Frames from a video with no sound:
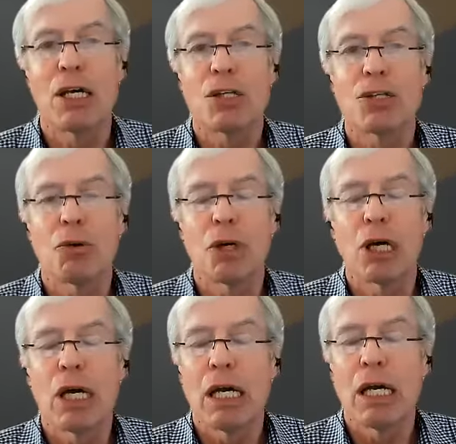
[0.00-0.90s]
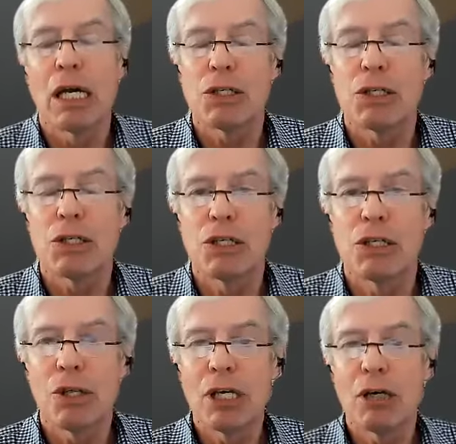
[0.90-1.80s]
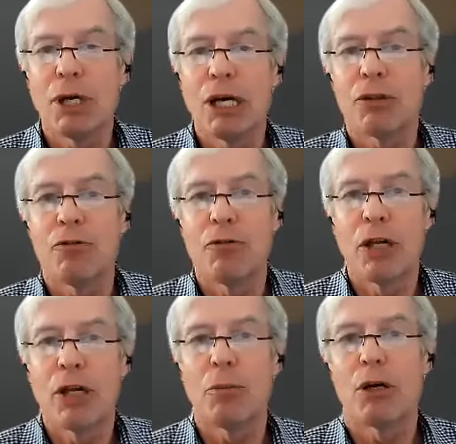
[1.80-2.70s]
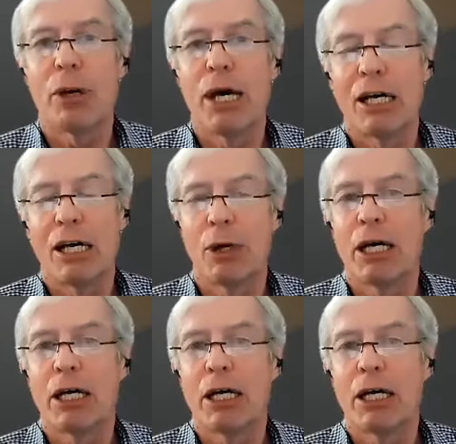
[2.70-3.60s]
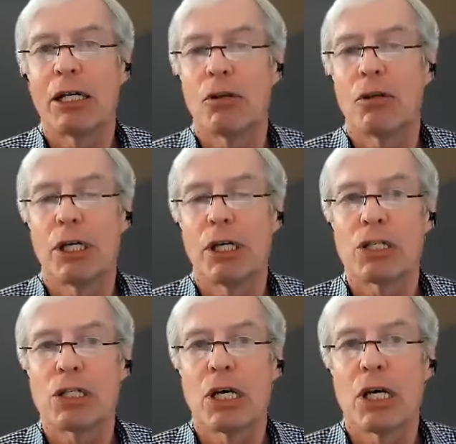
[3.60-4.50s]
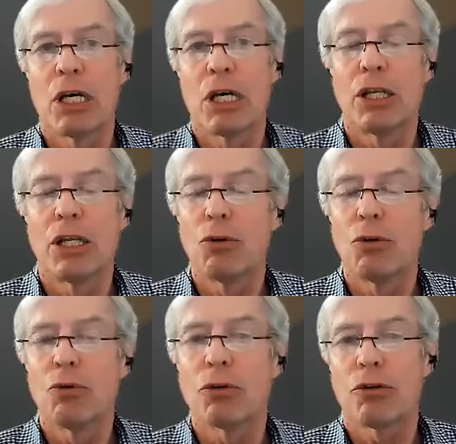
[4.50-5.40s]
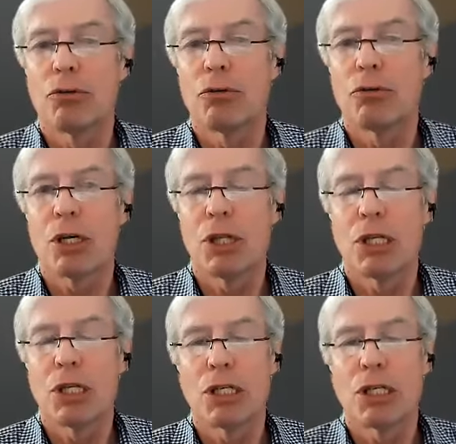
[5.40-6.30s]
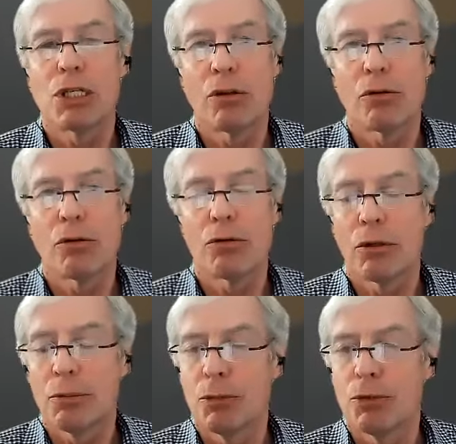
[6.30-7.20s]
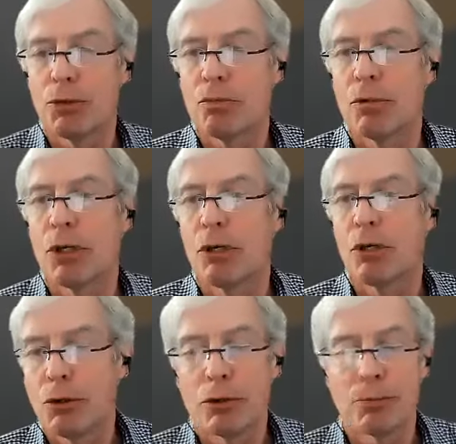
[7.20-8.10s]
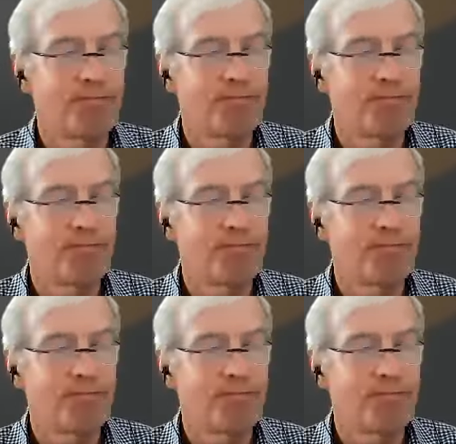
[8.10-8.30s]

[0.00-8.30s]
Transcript: So as you think about the fundamental math behind all of this, and then you work through to some of these other more